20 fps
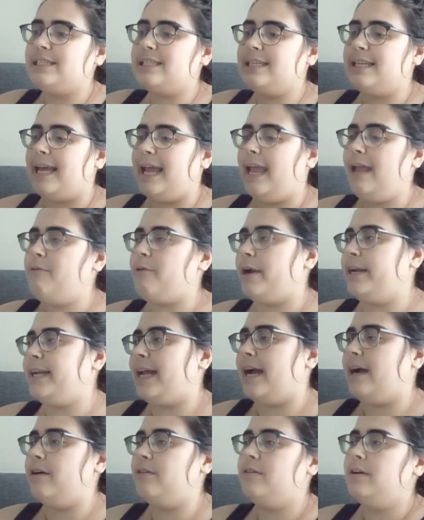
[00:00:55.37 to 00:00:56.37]
a day. Right
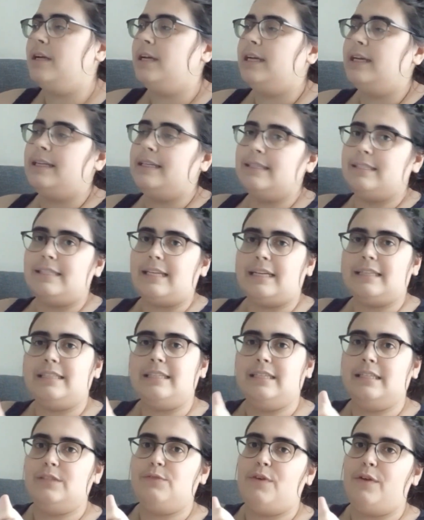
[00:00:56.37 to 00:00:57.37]
now, this
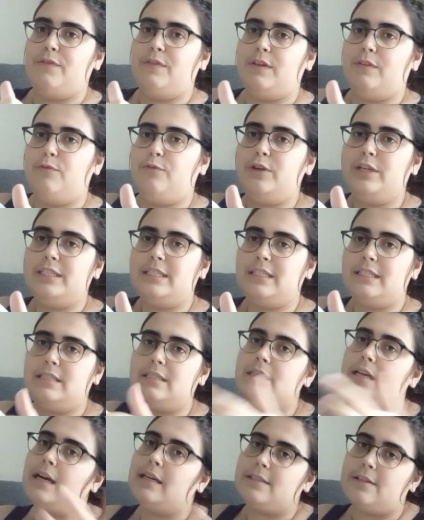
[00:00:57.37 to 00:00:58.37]
section is 53
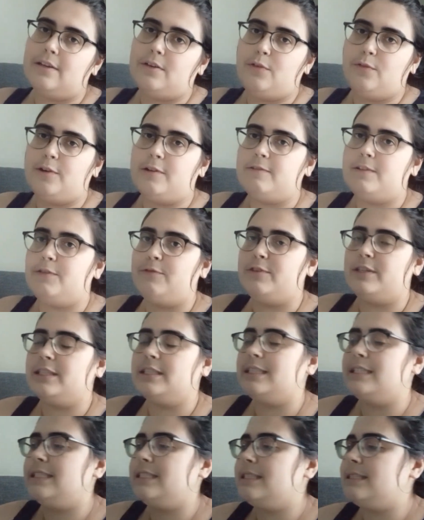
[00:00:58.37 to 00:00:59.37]
stitches high, so I do 53
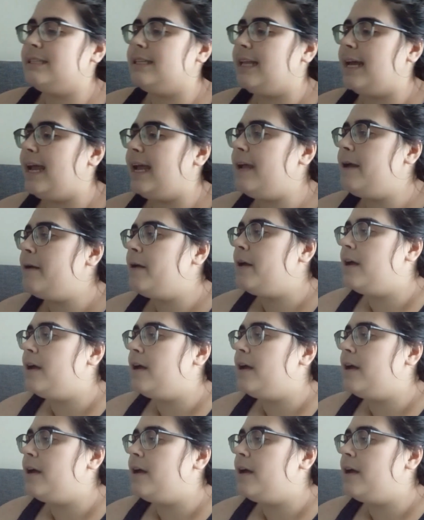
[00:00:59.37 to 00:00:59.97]
stitches a day.